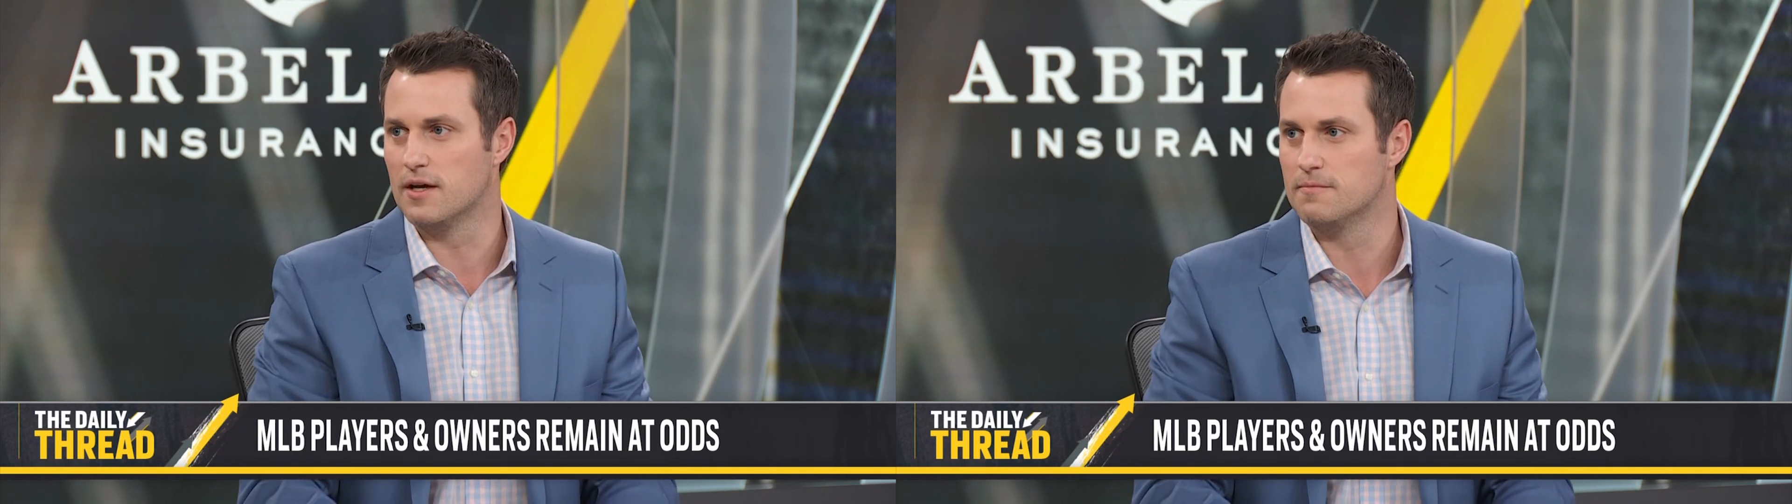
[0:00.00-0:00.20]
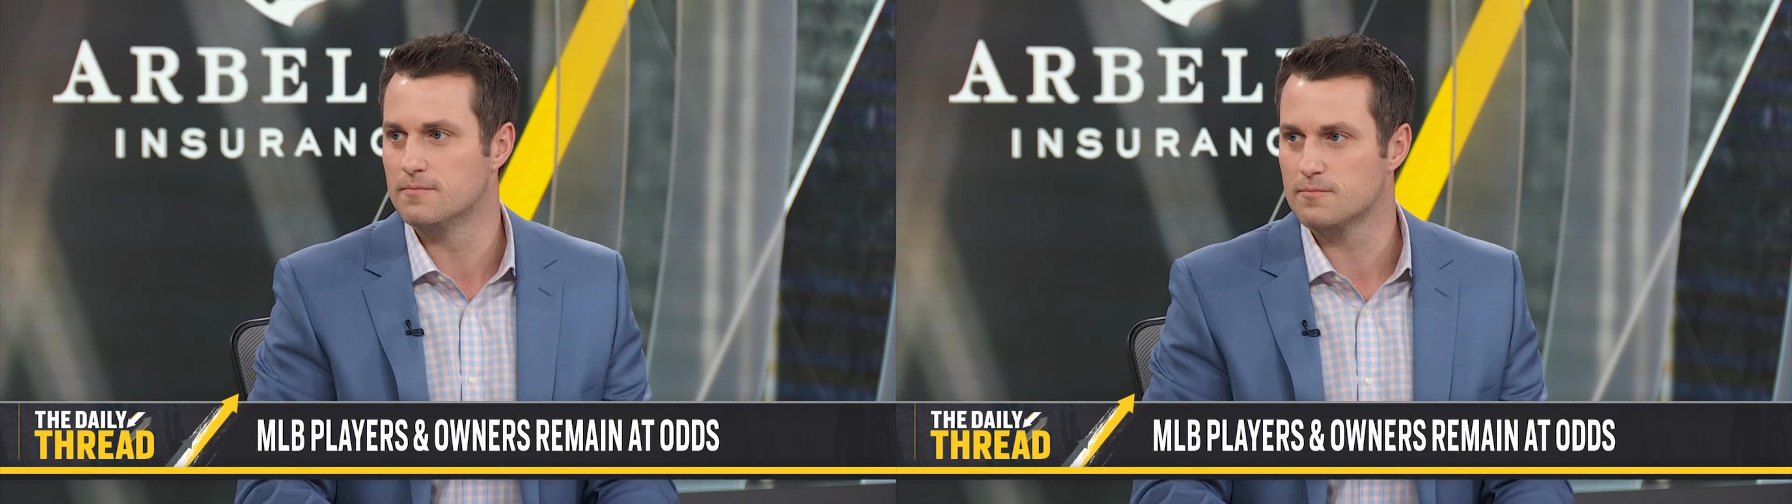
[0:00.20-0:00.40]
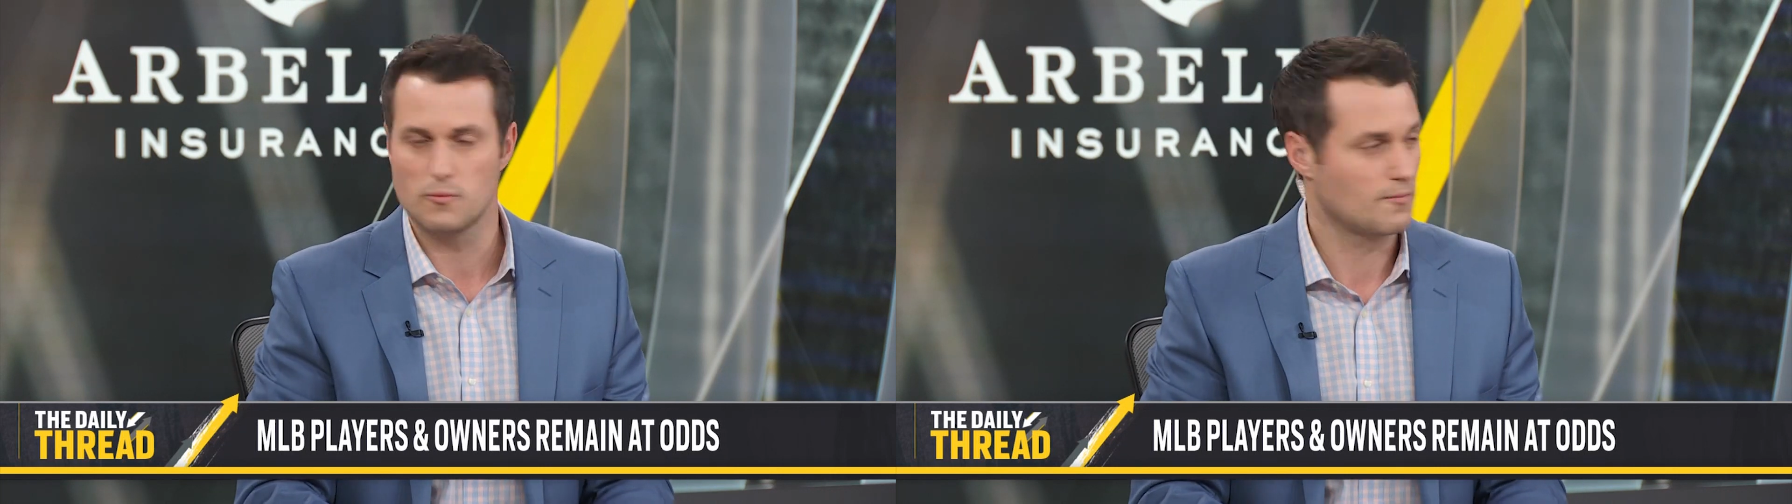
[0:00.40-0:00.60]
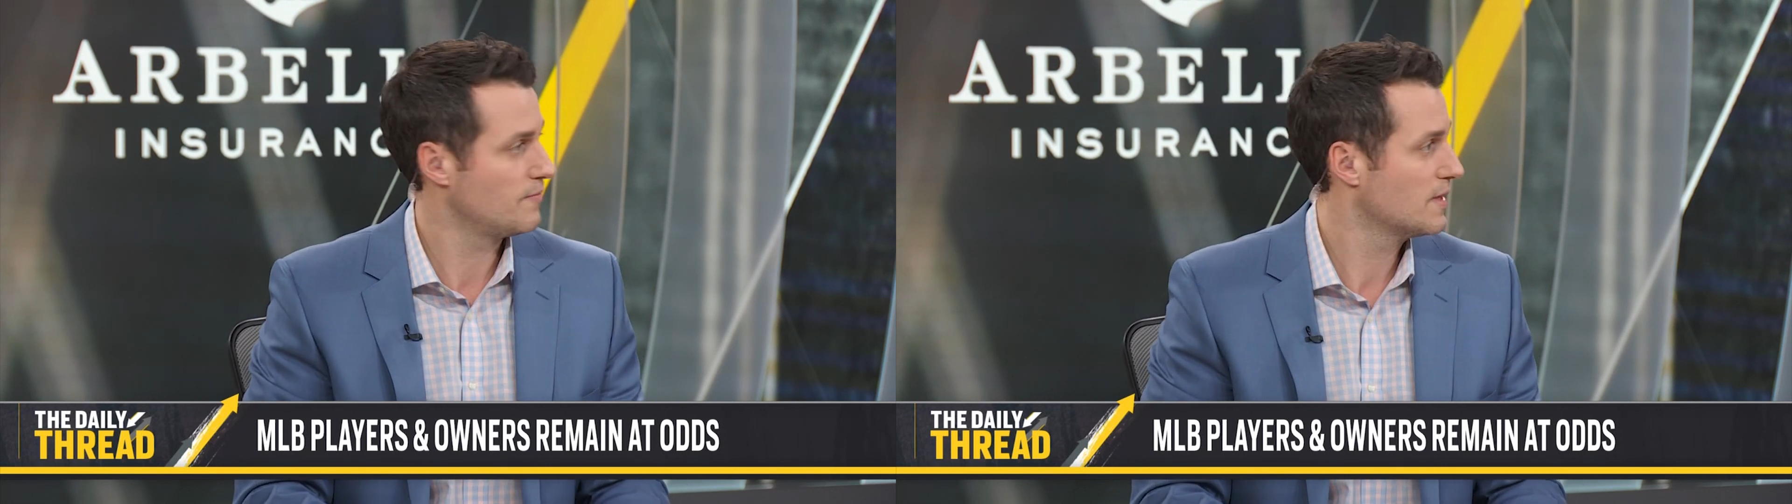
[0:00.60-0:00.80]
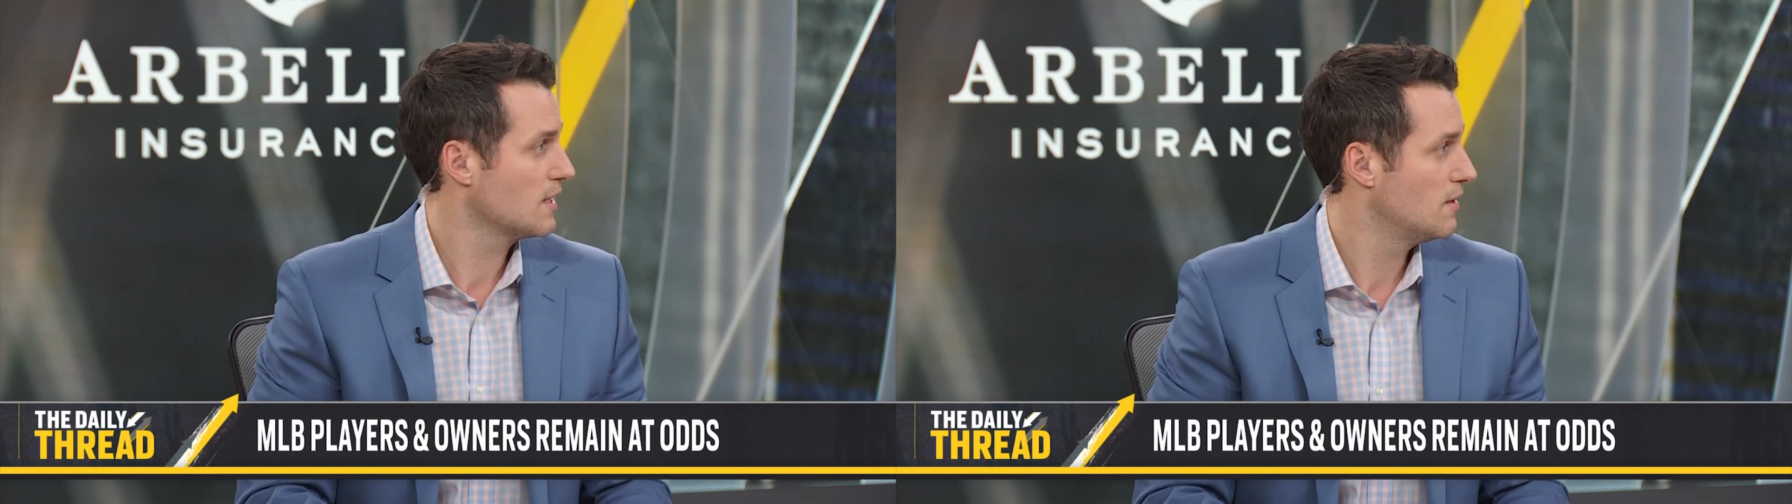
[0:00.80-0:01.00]
Can I jump
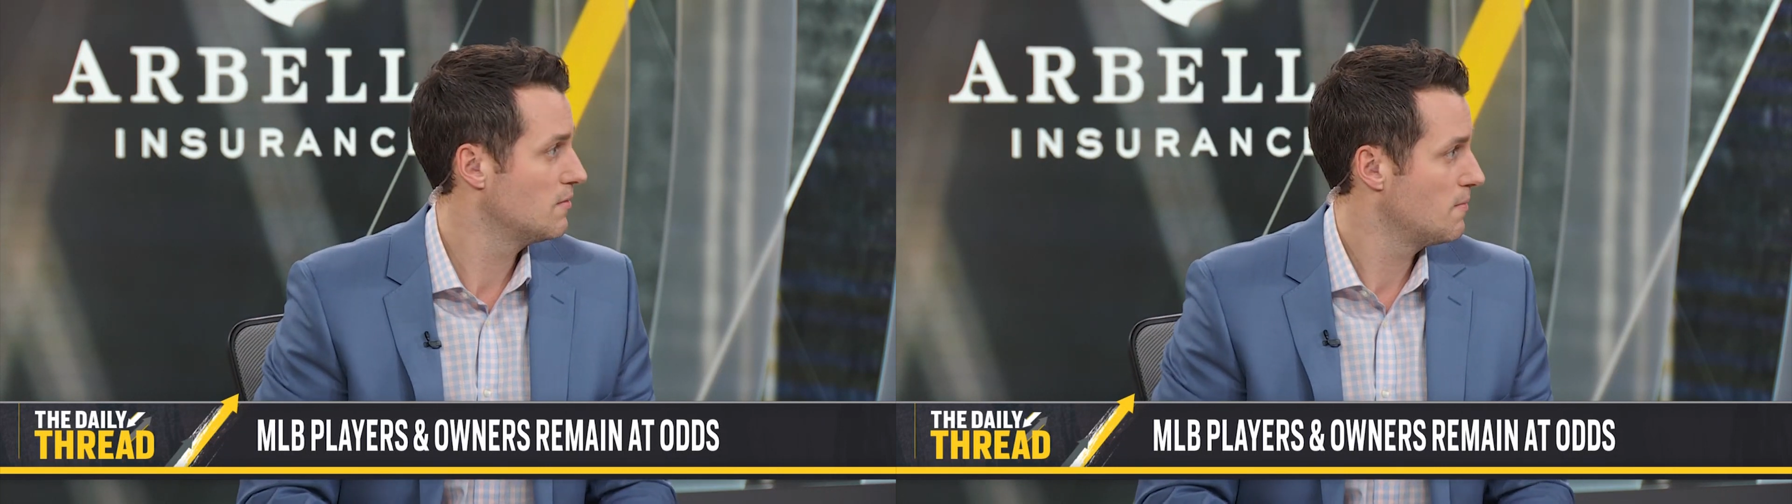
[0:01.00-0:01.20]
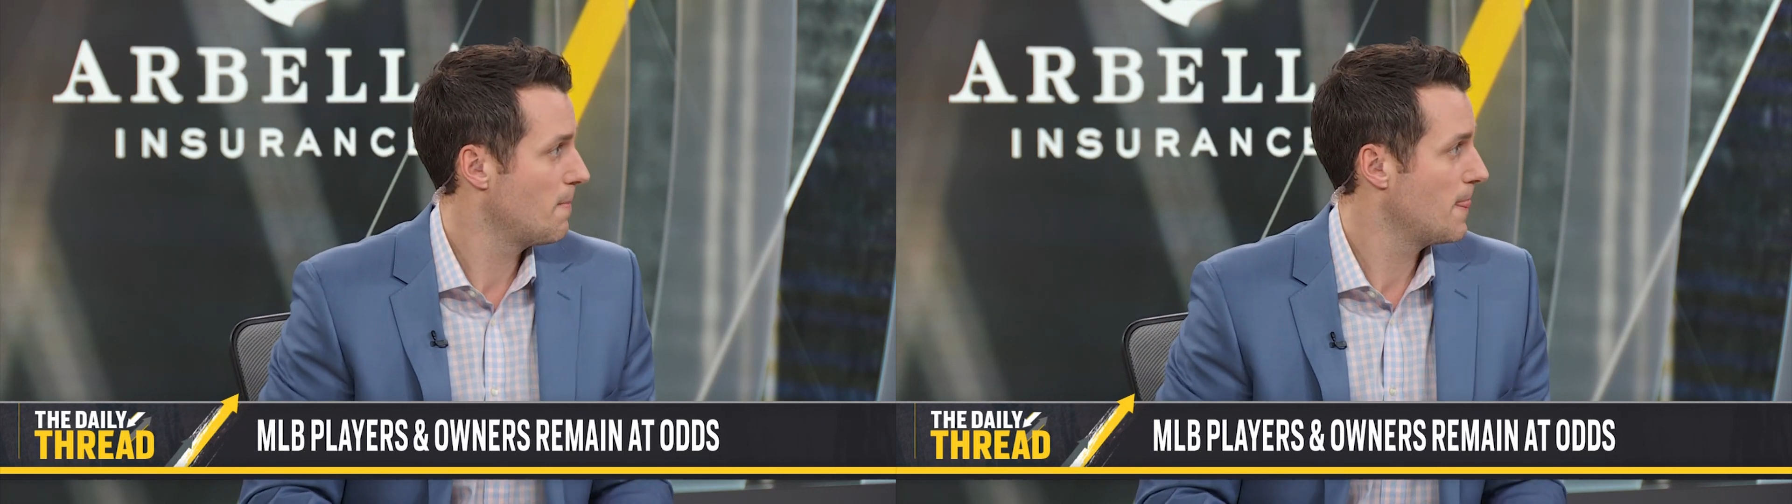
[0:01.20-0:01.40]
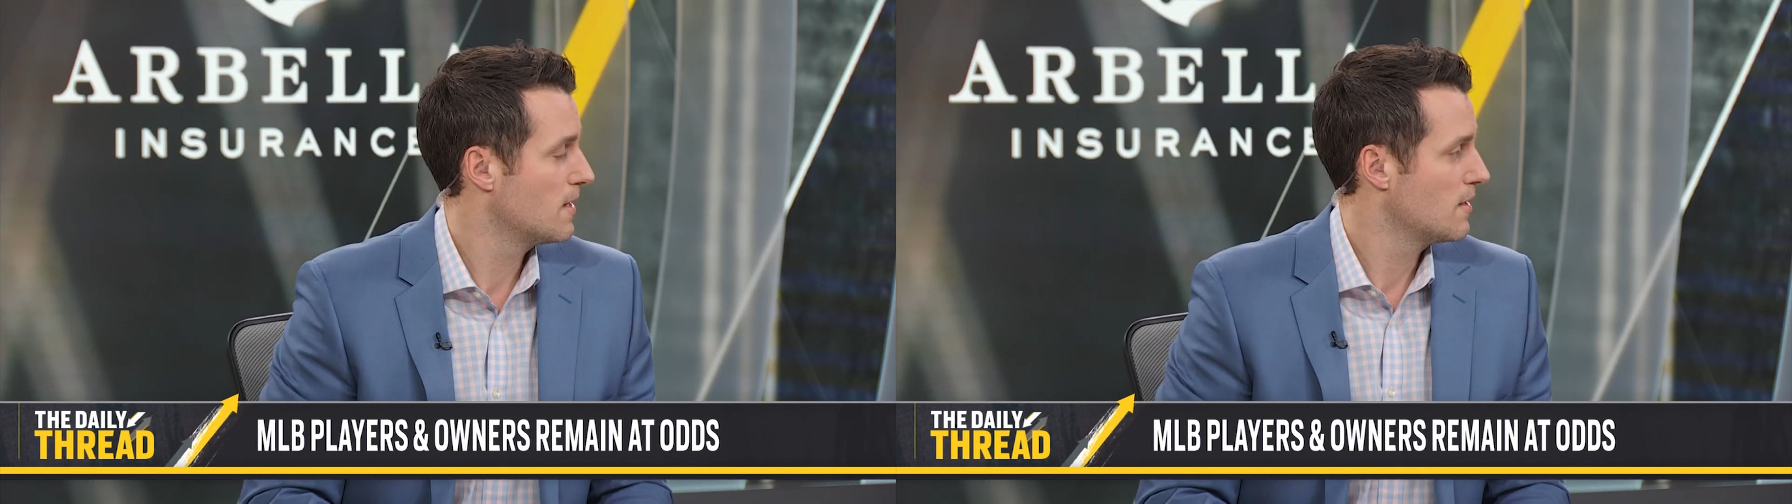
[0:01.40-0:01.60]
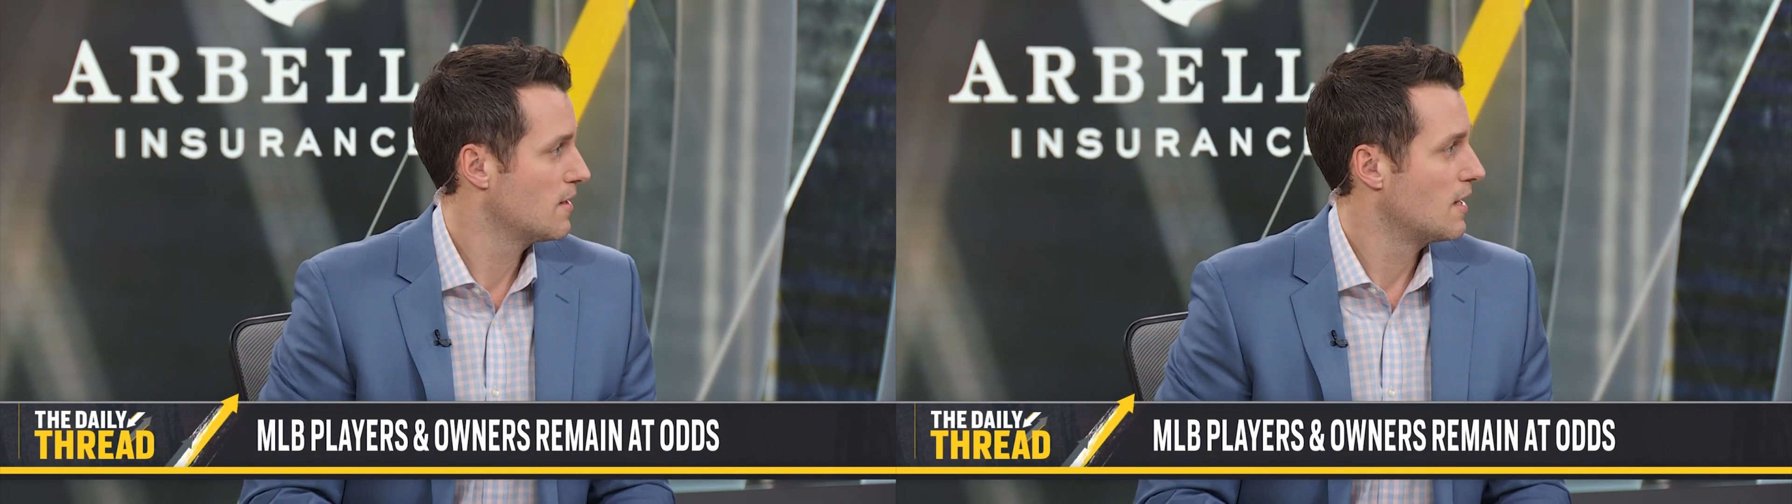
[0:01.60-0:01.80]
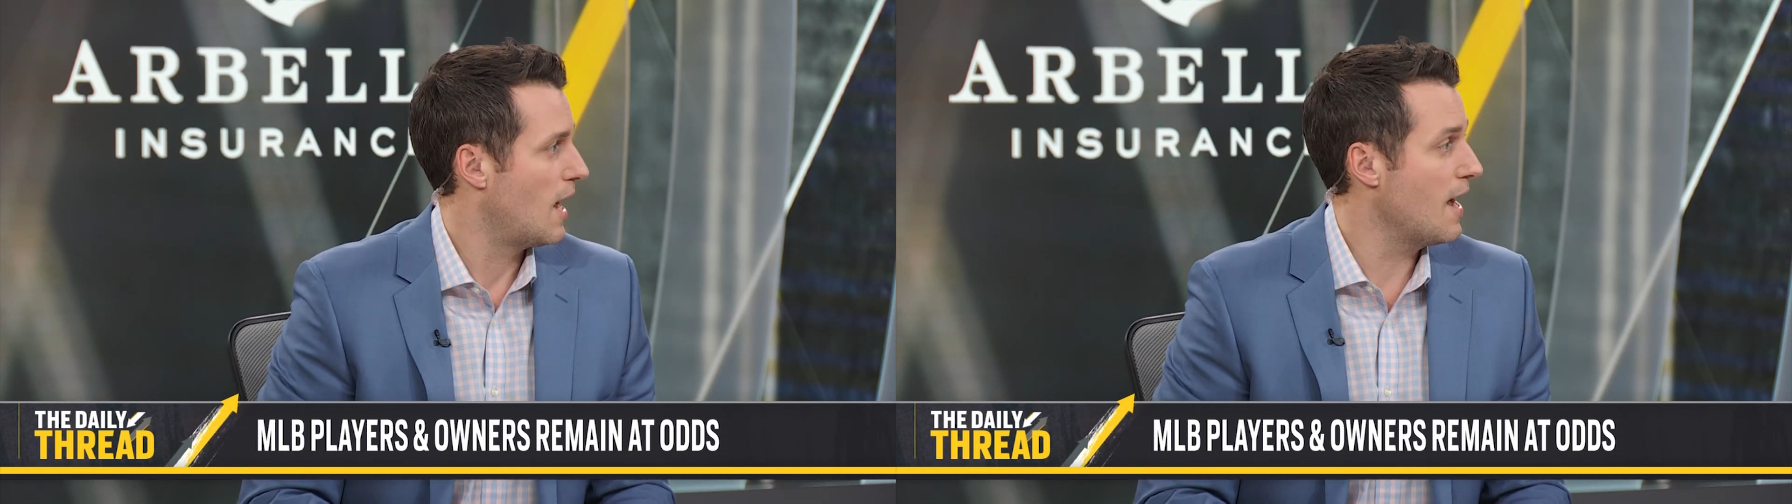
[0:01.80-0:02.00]
in real quick? Yeah.
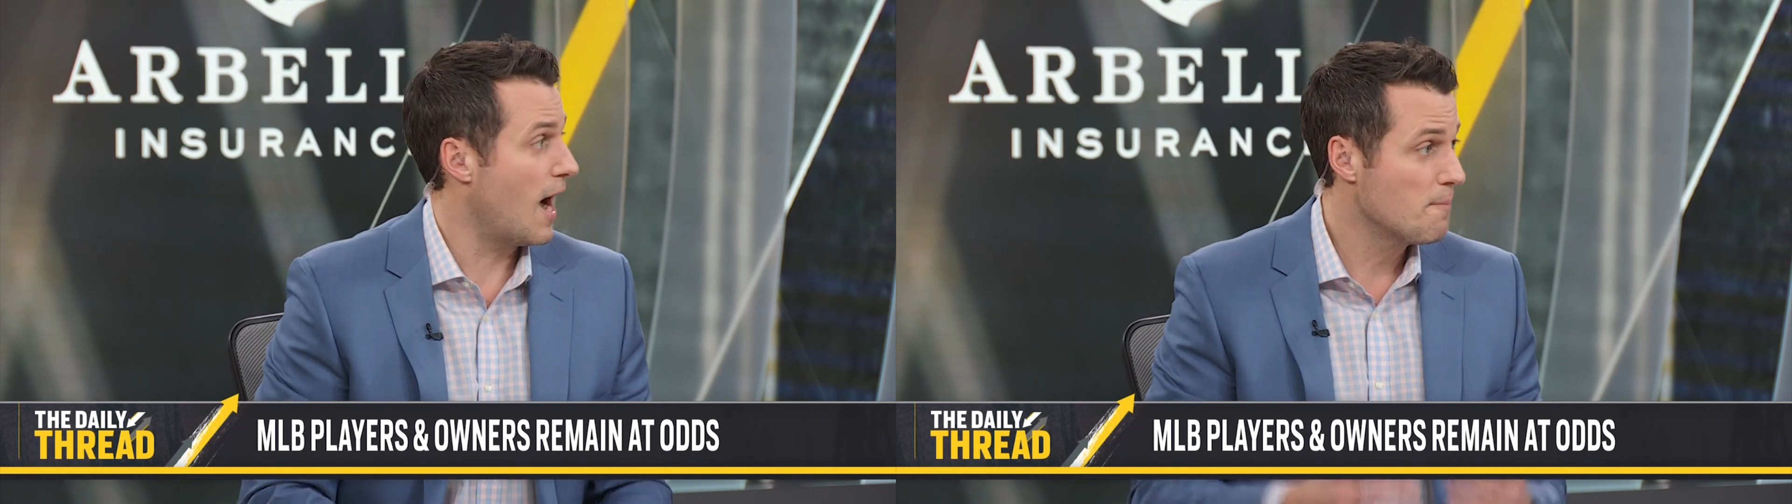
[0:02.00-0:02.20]
So I, I,